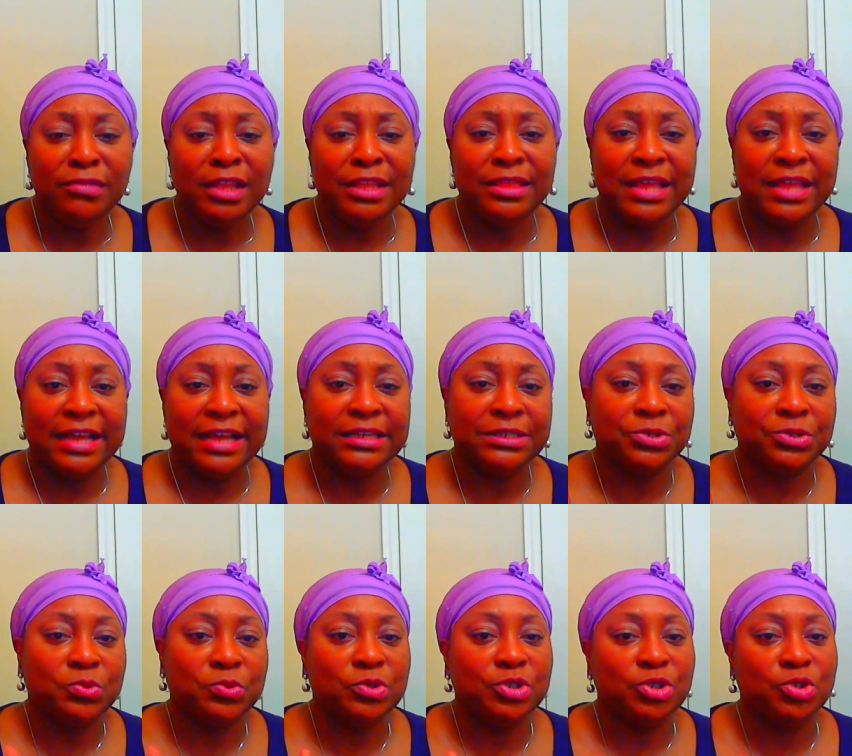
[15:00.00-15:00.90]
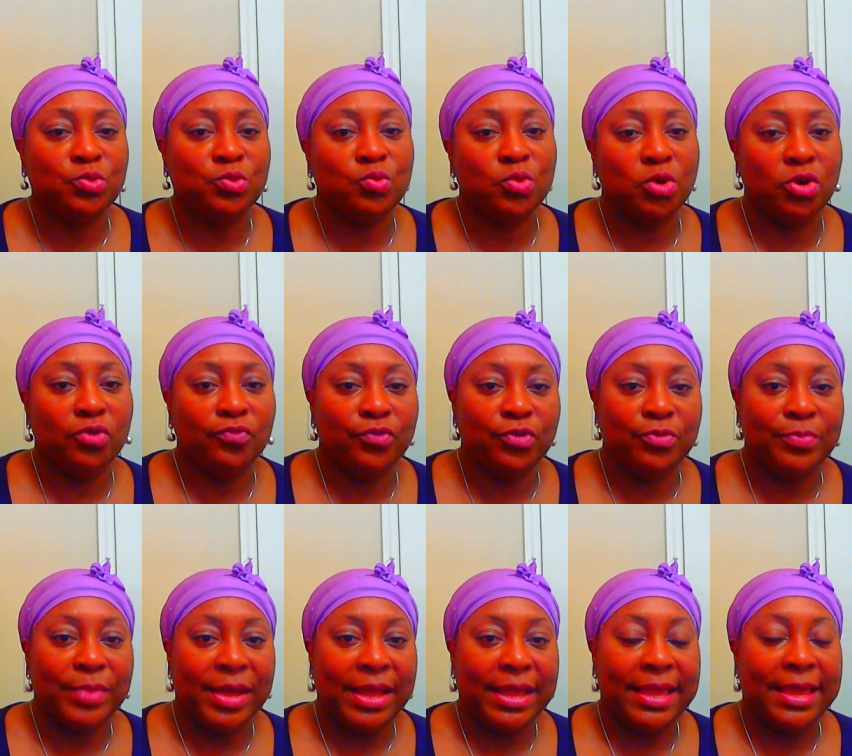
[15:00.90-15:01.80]
that is going to work for
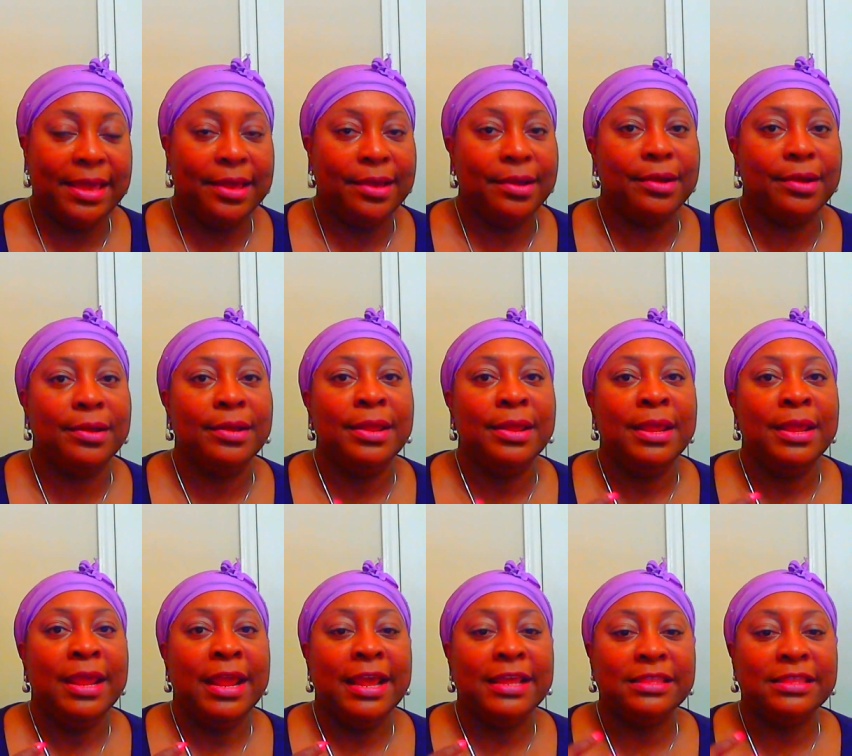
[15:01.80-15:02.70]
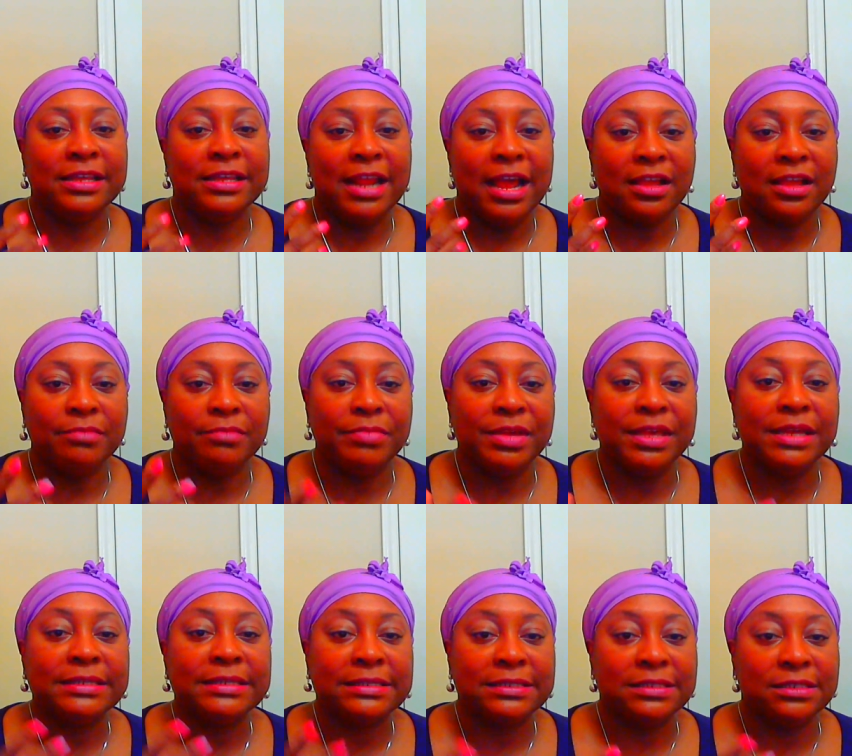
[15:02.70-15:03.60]
my hair and that I can be
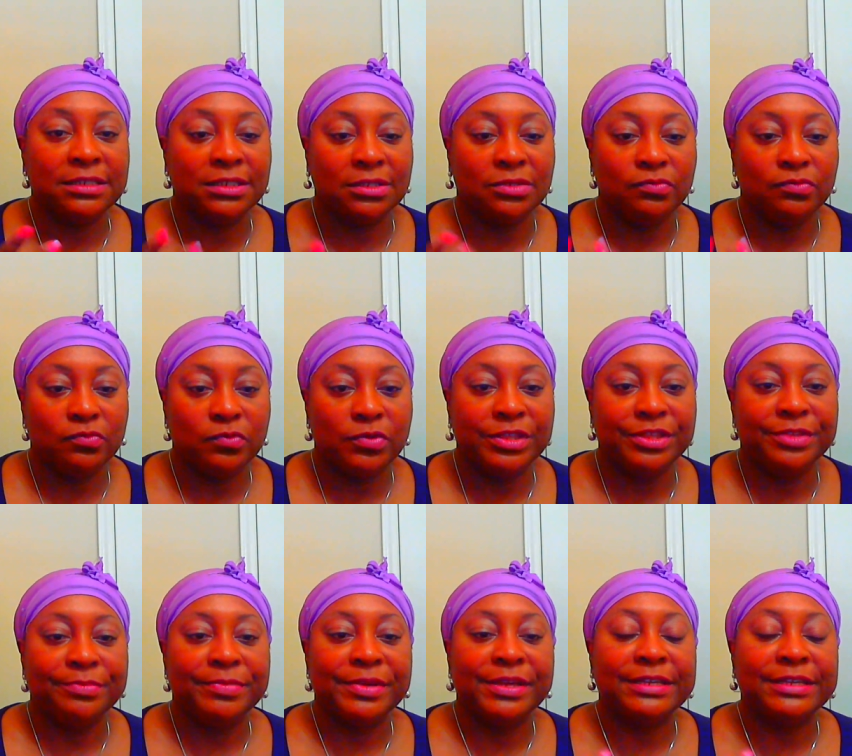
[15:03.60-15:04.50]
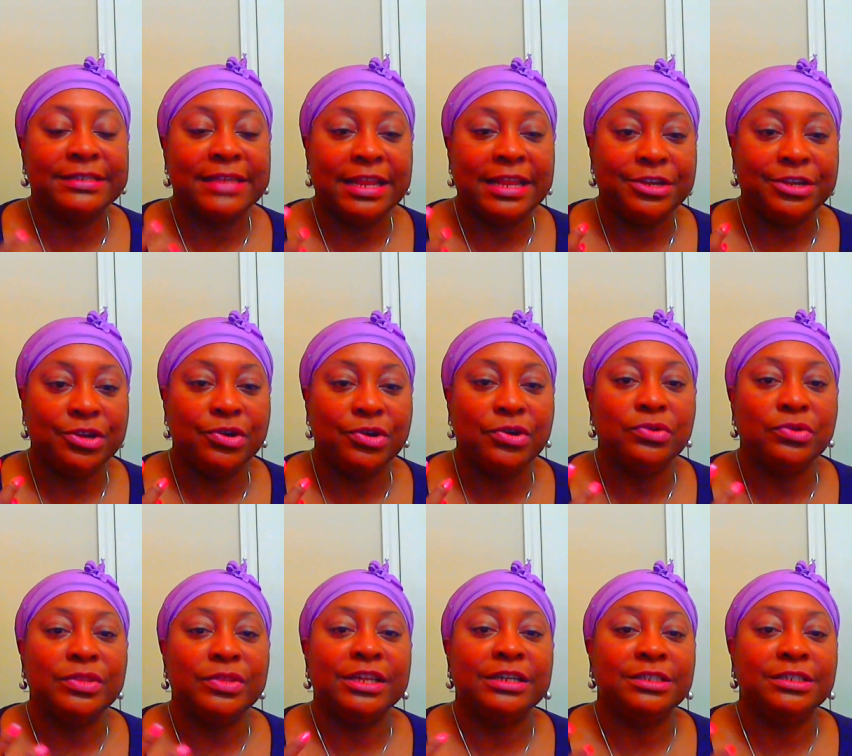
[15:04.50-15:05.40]
consistent with it, because I know
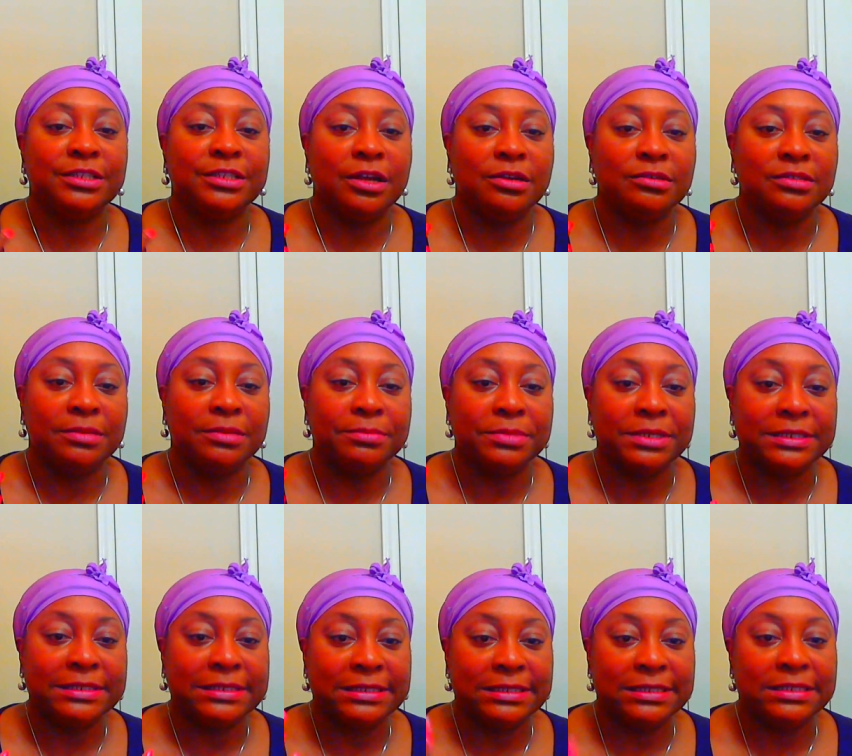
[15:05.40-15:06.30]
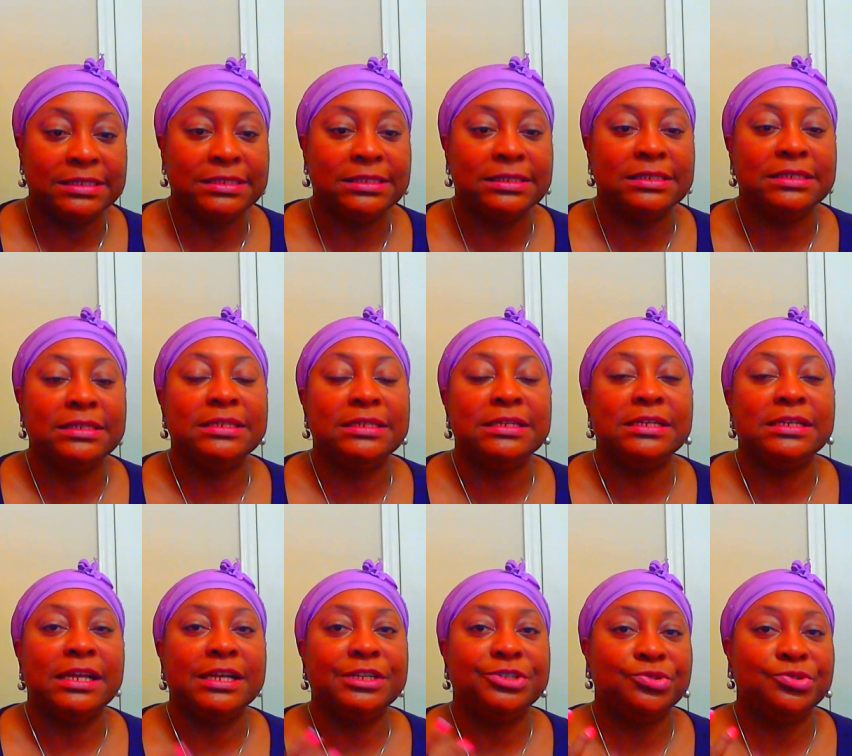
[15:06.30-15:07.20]
that as long as I'm consistent and
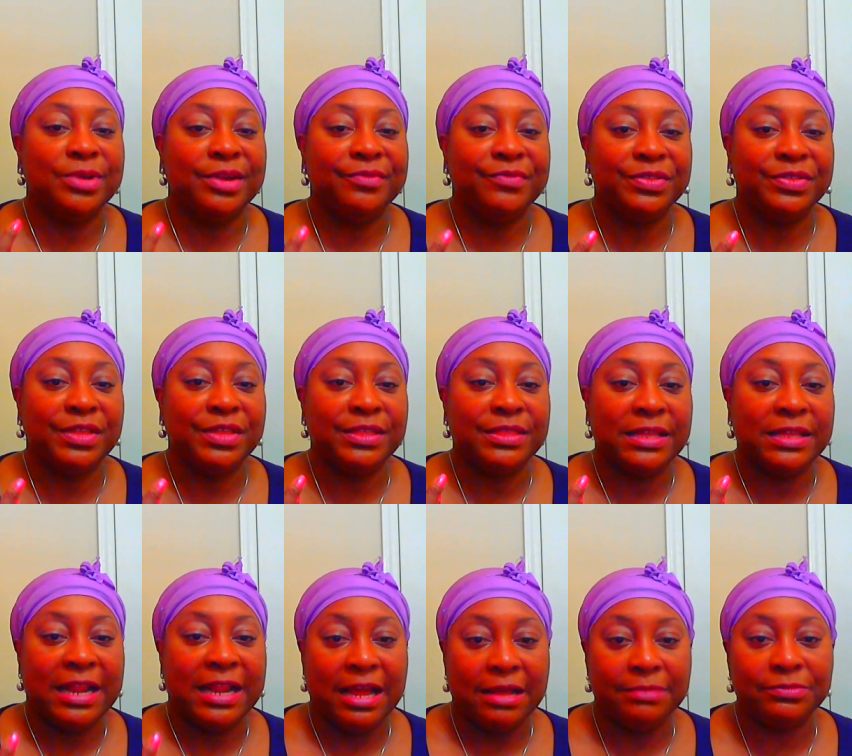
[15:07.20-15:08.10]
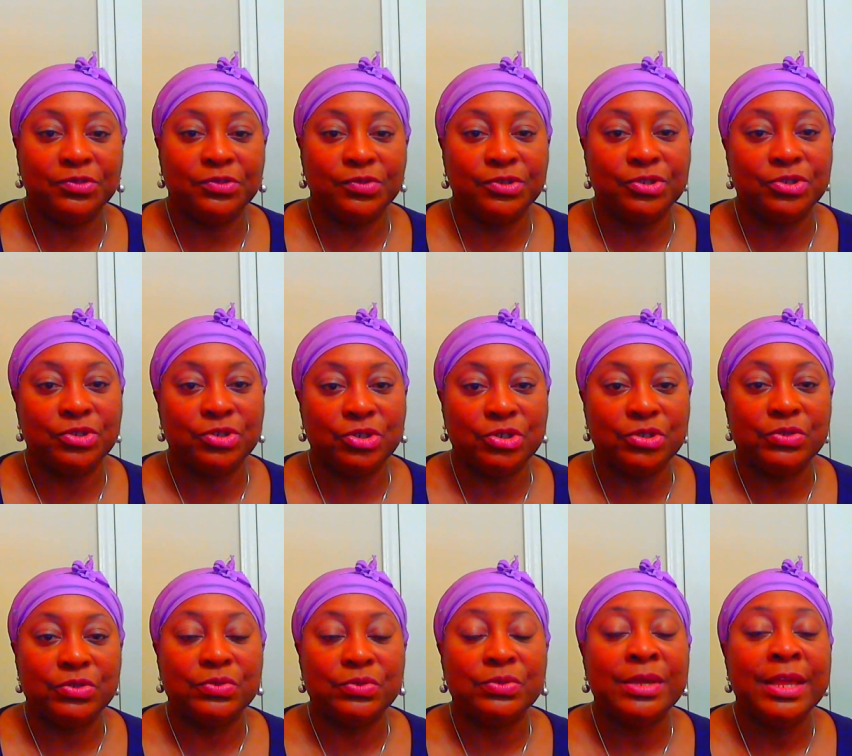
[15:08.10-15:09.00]
I do everything that I'm supposed to
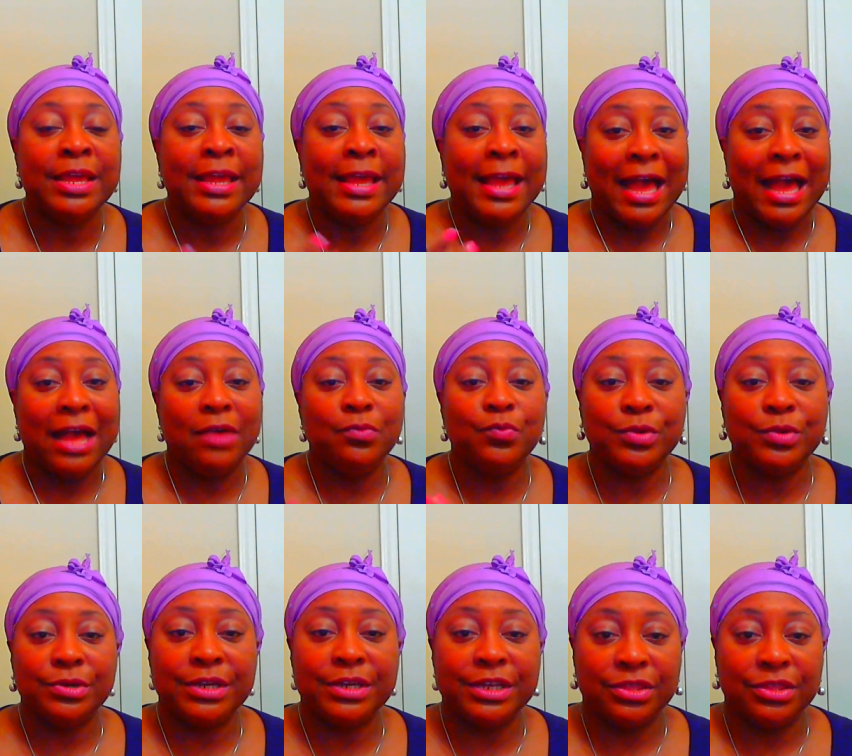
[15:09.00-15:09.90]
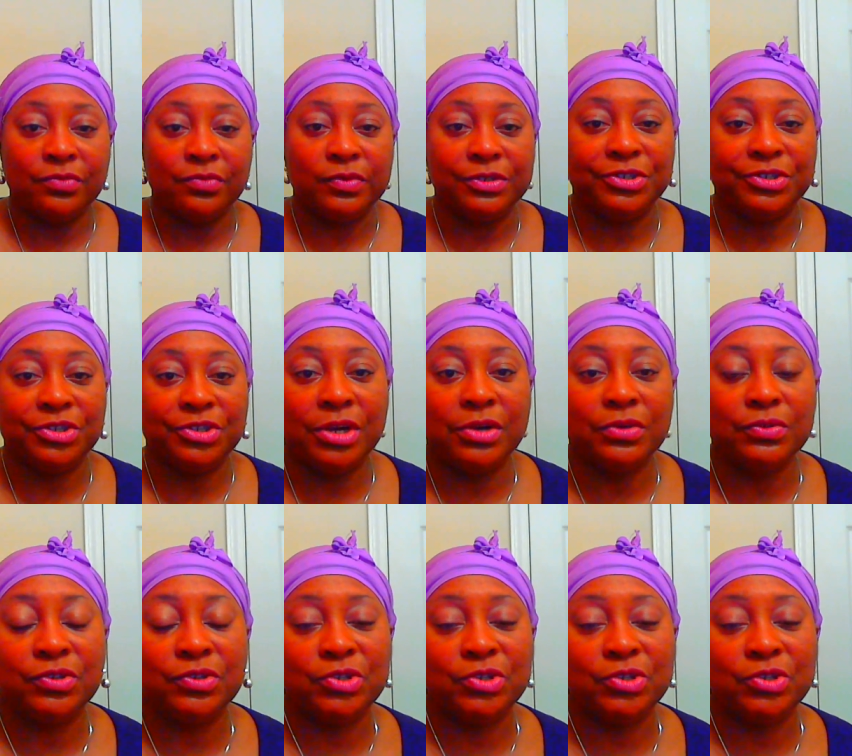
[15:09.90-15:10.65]
do, I will get the results.